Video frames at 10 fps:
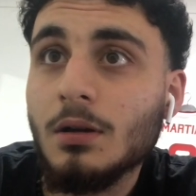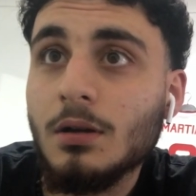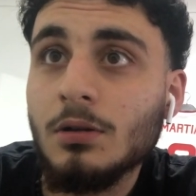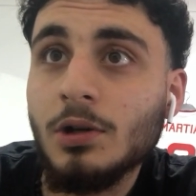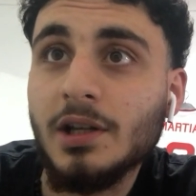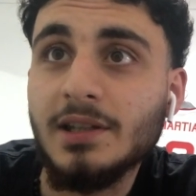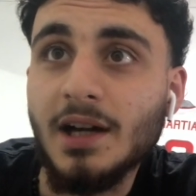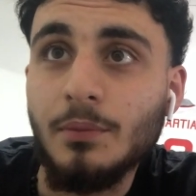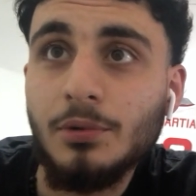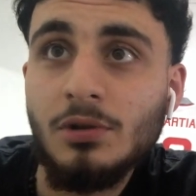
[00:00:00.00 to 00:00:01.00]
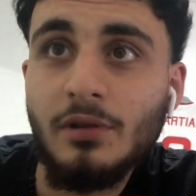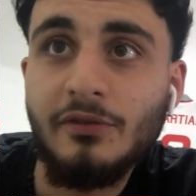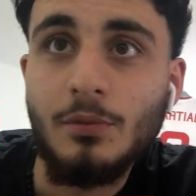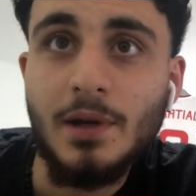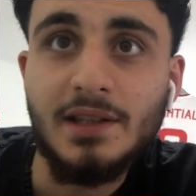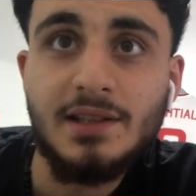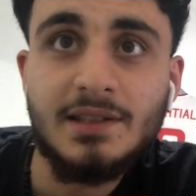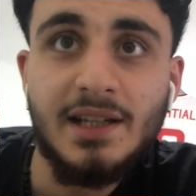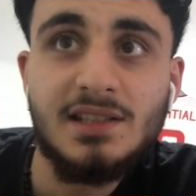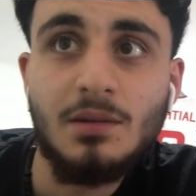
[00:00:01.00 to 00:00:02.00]
Look at that. Beautiful, man.
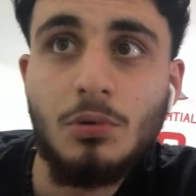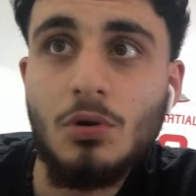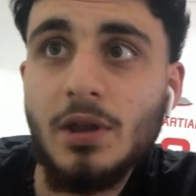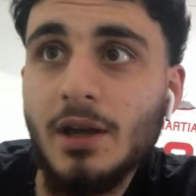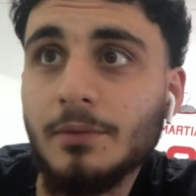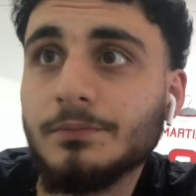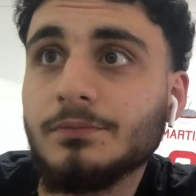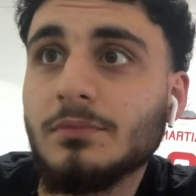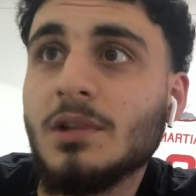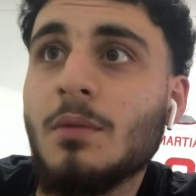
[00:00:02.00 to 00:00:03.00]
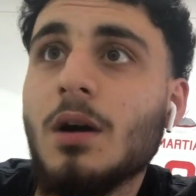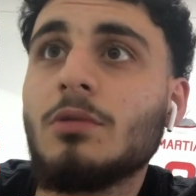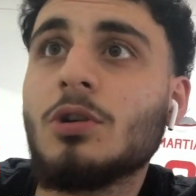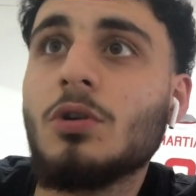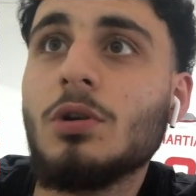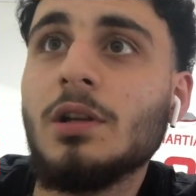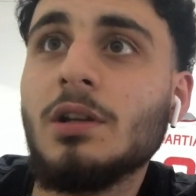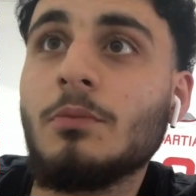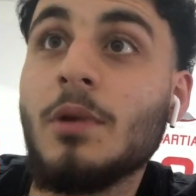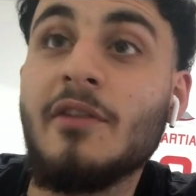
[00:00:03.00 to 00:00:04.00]
Takes the ball there. Am I
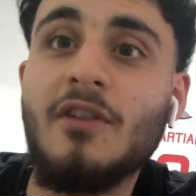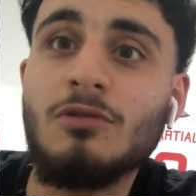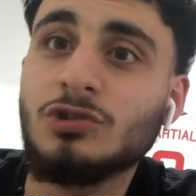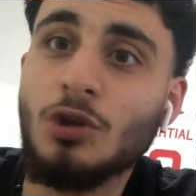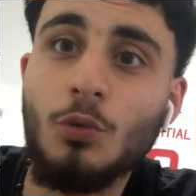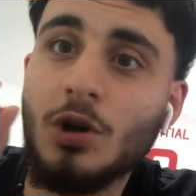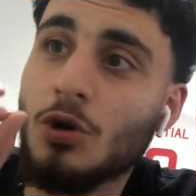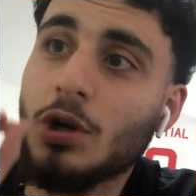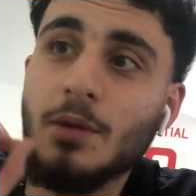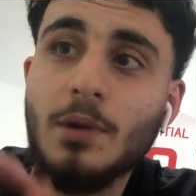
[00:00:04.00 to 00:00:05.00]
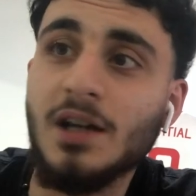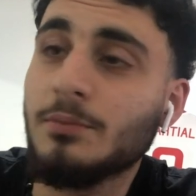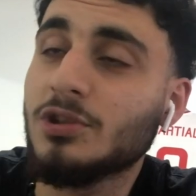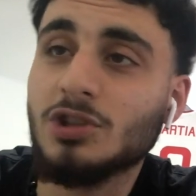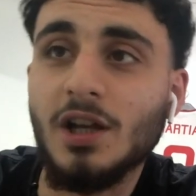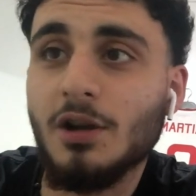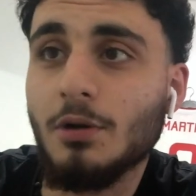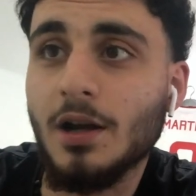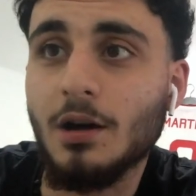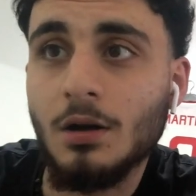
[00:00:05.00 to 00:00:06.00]
recording? If I was not recording, but I'd be so angry
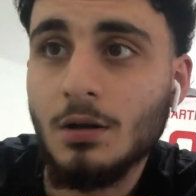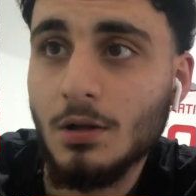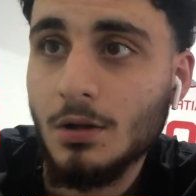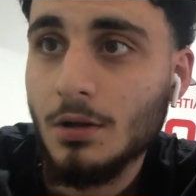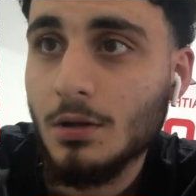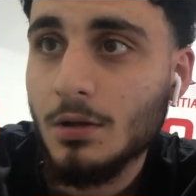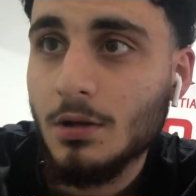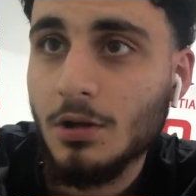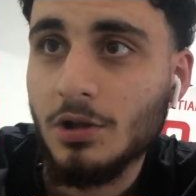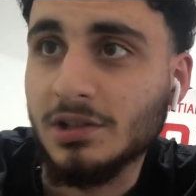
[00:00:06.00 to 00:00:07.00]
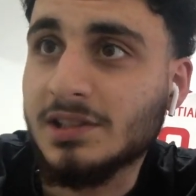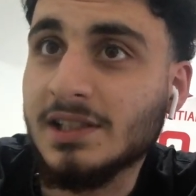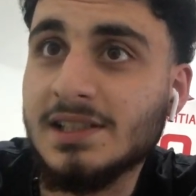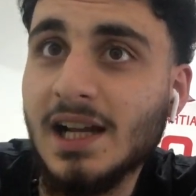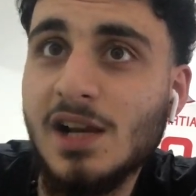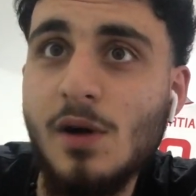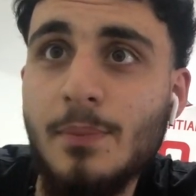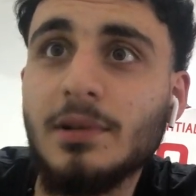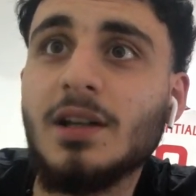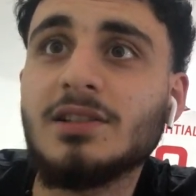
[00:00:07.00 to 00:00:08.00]
right now. Because it's exactly what
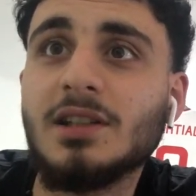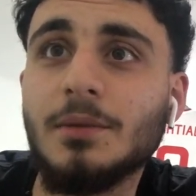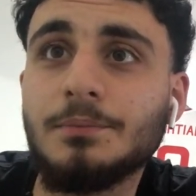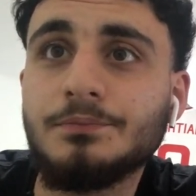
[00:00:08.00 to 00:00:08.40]
happened last time.